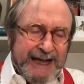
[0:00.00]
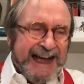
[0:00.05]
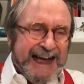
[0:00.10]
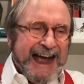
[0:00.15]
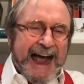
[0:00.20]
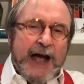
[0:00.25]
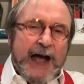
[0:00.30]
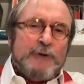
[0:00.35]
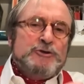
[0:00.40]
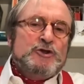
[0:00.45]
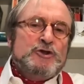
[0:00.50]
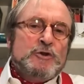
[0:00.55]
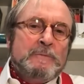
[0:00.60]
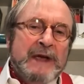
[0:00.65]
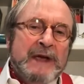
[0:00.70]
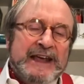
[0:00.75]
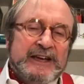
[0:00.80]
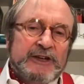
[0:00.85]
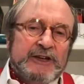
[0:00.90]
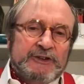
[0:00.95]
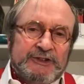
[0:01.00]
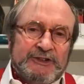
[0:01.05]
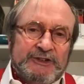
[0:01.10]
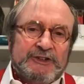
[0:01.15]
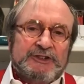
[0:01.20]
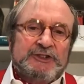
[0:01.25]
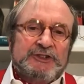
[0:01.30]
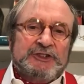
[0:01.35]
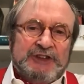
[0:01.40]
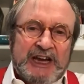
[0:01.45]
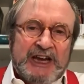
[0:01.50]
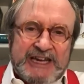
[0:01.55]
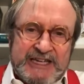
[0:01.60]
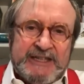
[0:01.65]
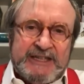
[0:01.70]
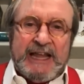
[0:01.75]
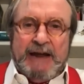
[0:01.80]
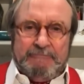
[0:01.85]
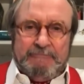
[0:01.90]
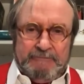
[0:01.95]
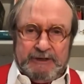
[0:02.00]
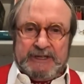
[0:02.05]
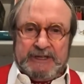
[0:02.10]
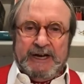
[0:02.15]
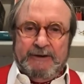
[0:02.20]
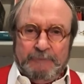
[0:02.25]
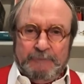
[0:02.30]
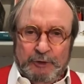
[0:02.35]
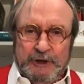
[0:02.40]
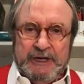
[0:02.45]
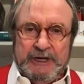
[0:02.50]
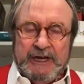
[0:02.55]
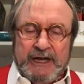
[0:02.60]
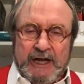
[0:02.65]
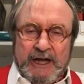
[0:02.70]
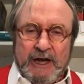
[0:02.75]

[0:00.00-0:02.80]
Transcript: How do you make it sustain that recovery?